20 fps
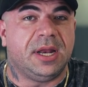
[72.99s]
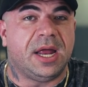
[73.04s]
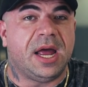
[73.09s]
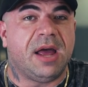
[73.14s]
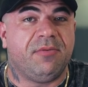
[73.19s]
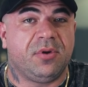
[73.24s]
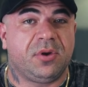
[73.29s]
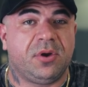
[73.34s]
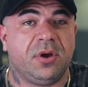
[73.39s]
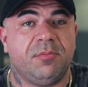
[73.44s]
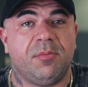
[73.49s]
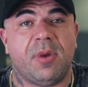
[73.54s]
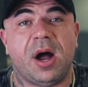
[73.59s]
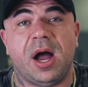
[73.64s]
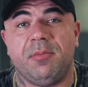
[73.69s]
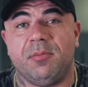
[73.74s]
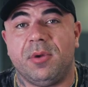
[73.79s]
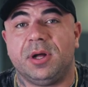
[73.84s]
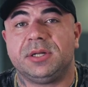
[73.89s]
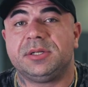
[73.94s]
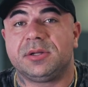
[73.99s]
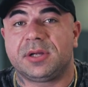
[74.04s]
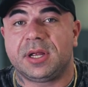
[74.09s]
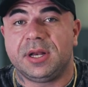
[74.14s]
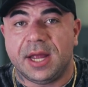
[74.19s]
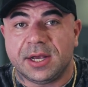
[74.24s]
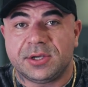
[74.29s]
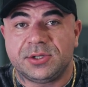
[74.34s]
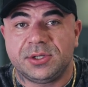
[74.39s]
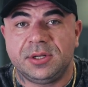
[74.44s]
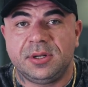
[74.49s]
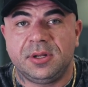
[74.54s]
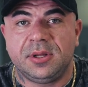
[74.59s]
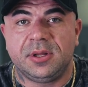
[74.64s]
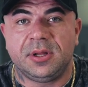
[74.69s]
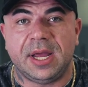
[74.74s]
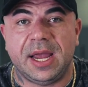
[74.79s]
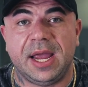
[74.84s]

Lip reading: to have a good mind-muscle connection